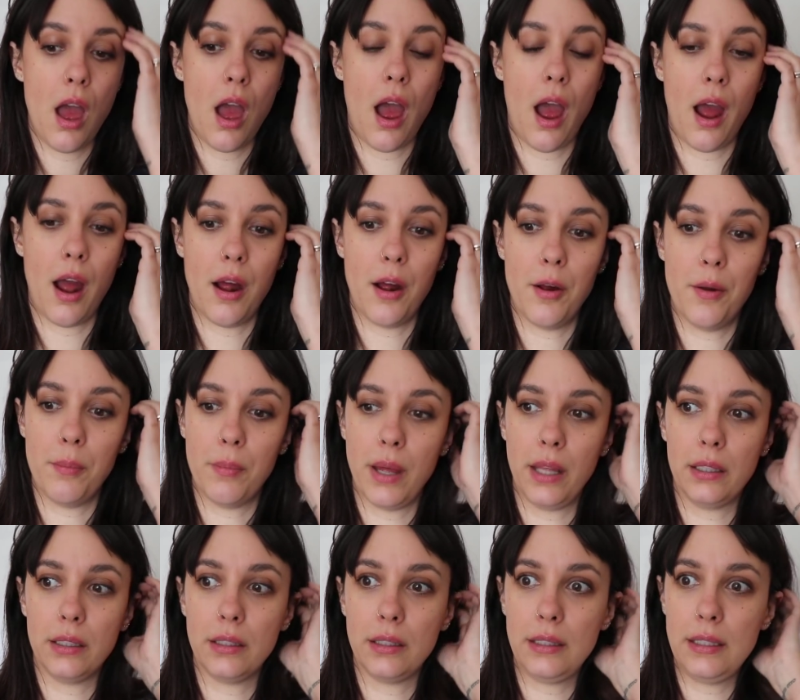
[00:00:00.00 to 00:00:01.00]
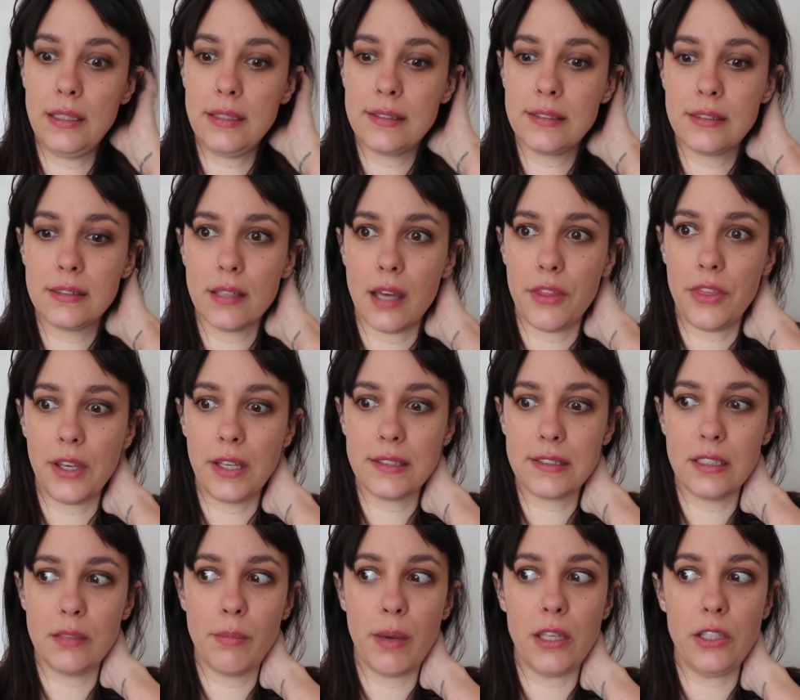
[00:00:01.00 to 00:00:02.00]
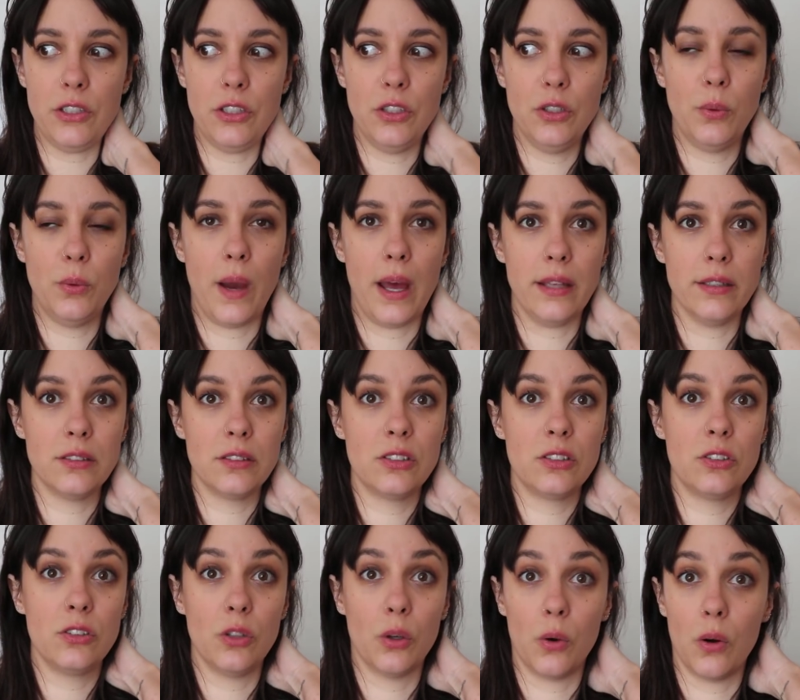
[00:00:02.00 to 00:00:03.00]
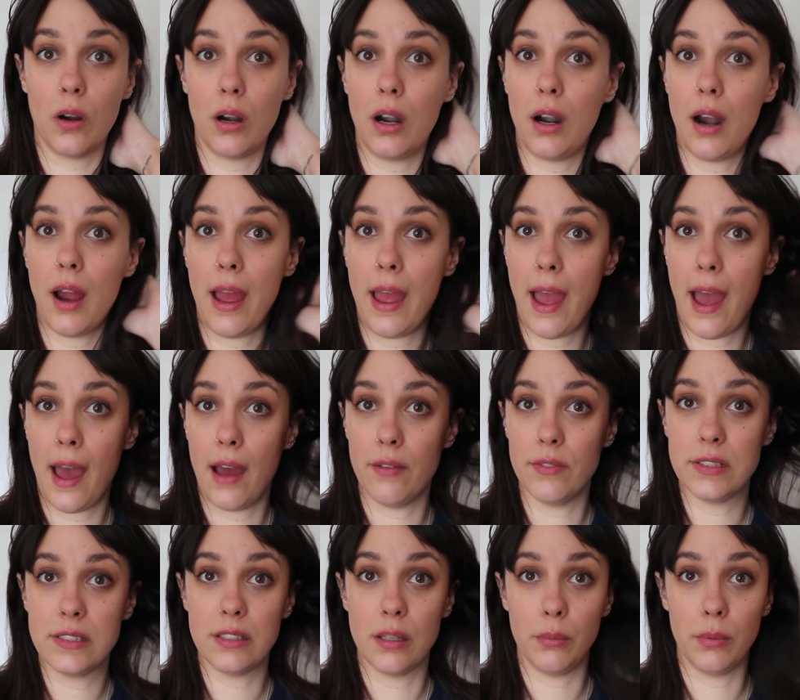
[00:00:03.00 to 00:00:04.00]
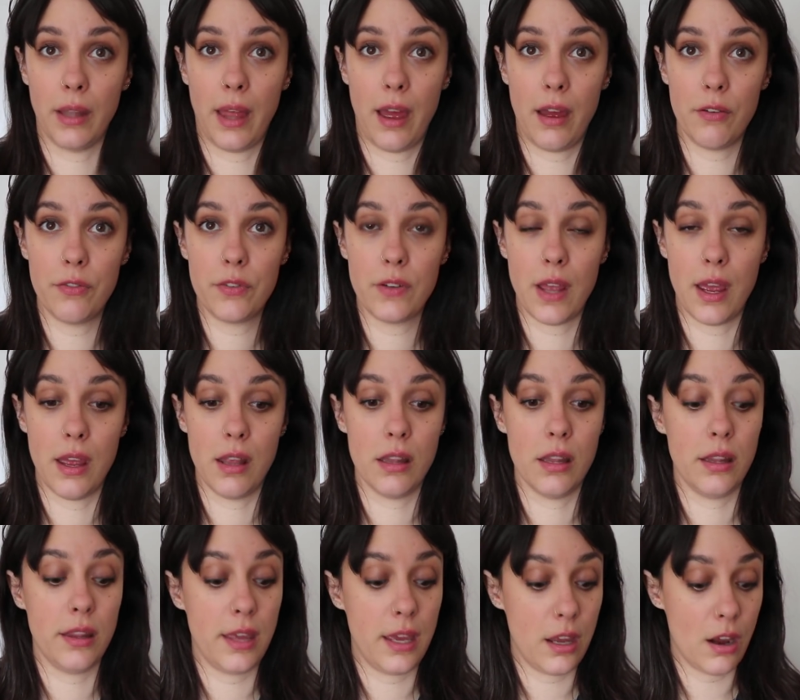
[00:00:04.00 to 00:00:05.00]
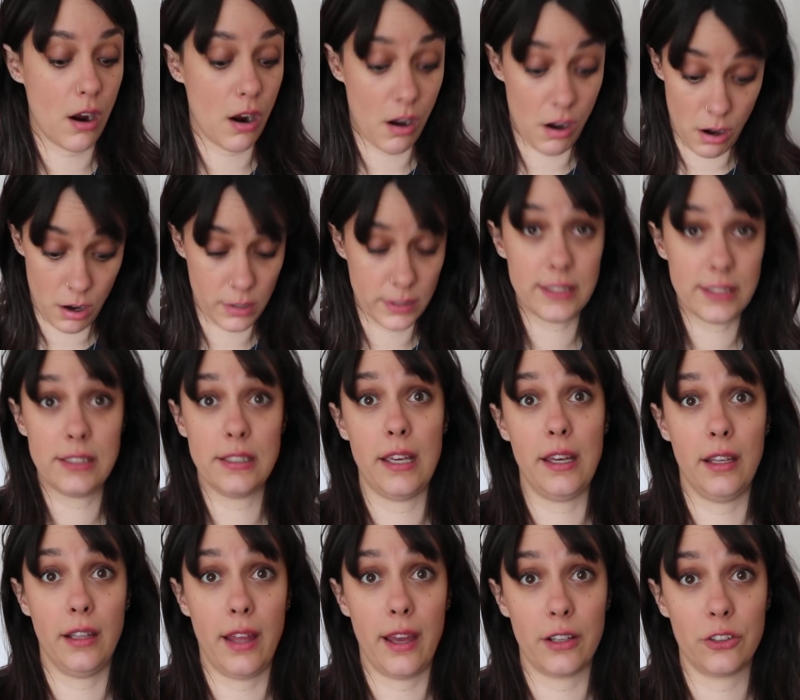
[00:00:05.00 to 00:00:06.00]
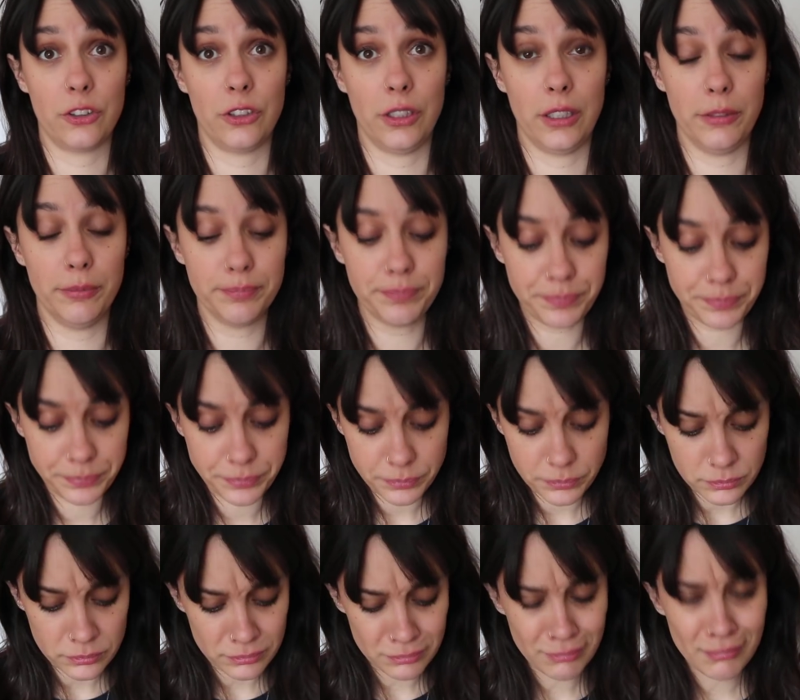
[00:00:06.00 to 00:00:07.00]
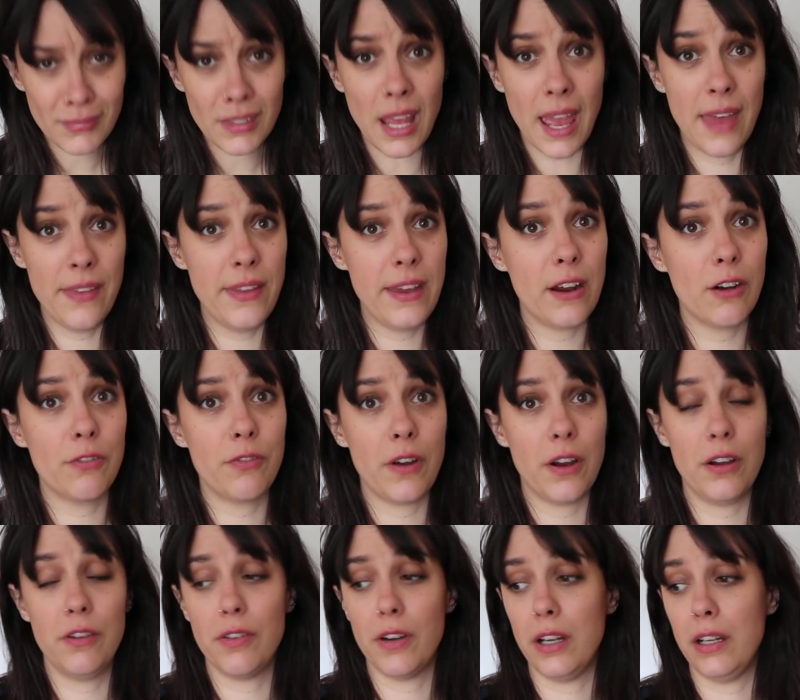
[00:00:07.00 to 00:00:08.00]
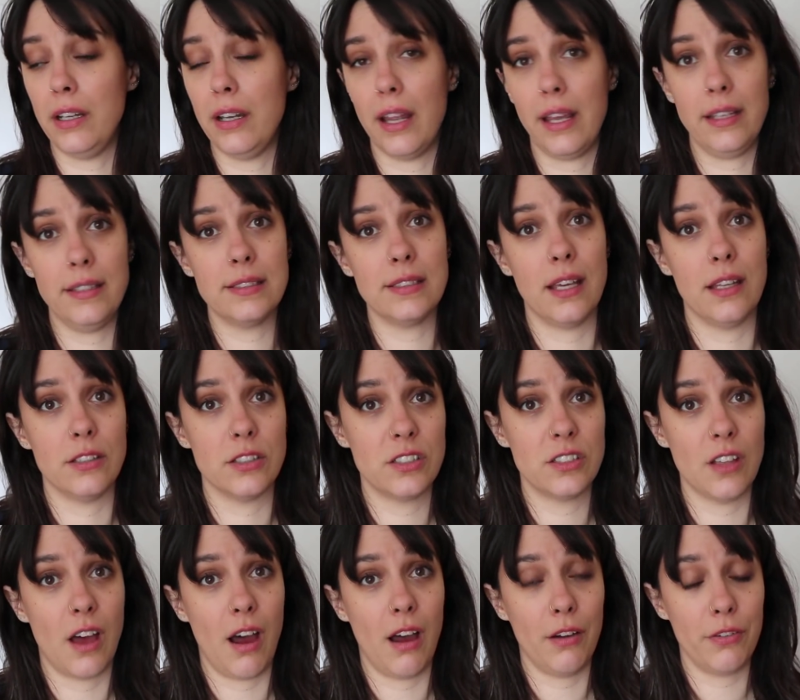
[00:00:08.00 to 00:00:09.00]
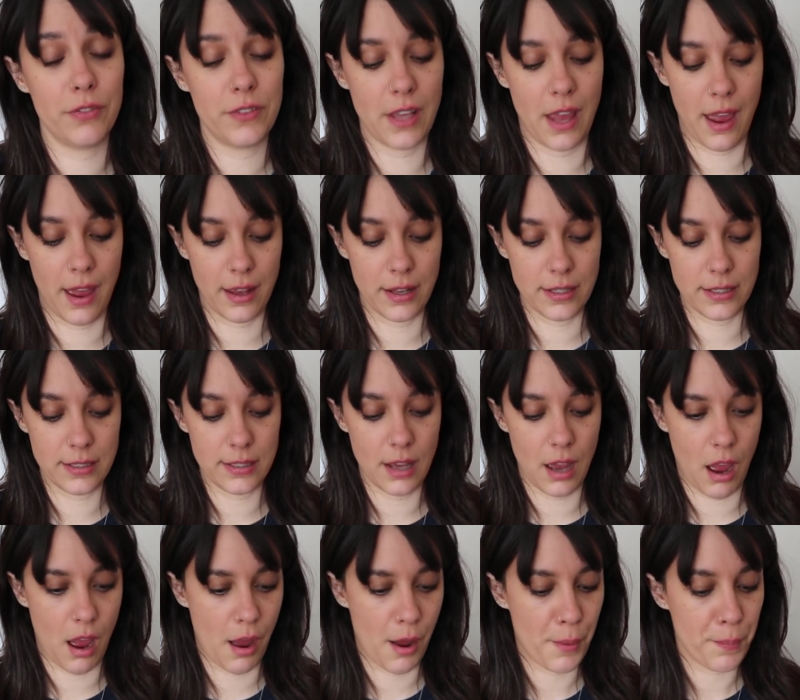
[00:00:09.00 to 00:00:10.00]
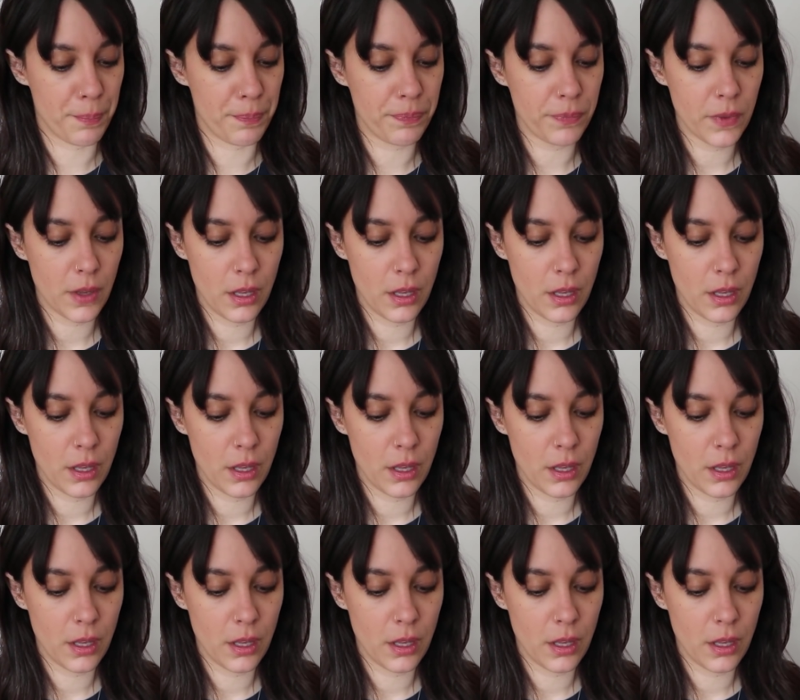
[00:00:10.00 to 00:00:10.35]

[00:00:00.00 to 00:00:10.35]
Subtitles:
at least I think it's in my US store. I have some left and they are on sale actually. And they are very, very nice and soft and